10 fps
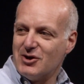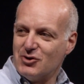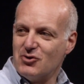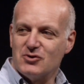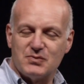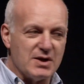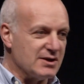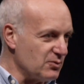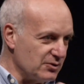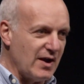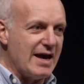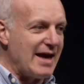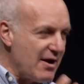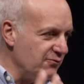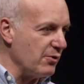news beast will
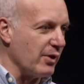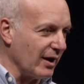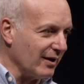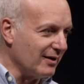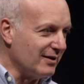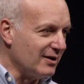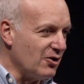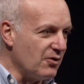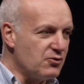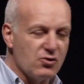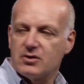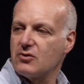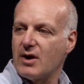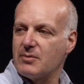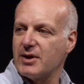take everything. You know, if you're at
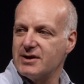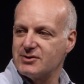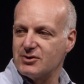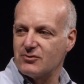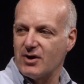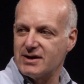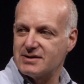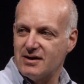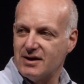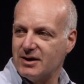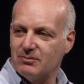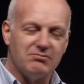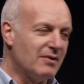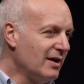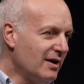the right place at the right
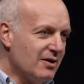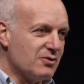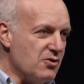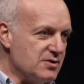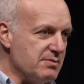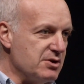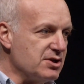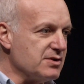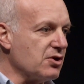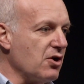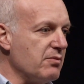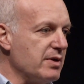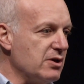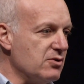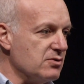time, those images are going
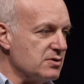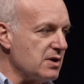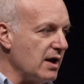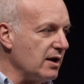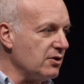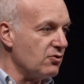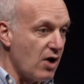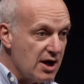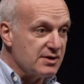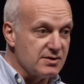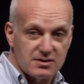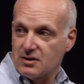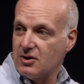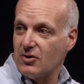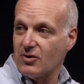to be used. And you're
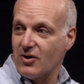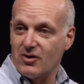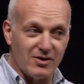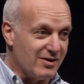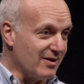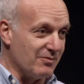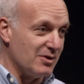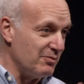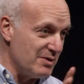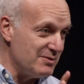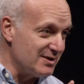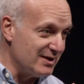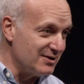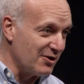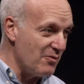asked, you know, I mean, the
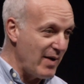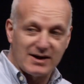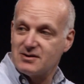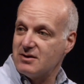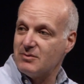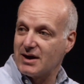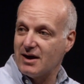BBC, to go back to them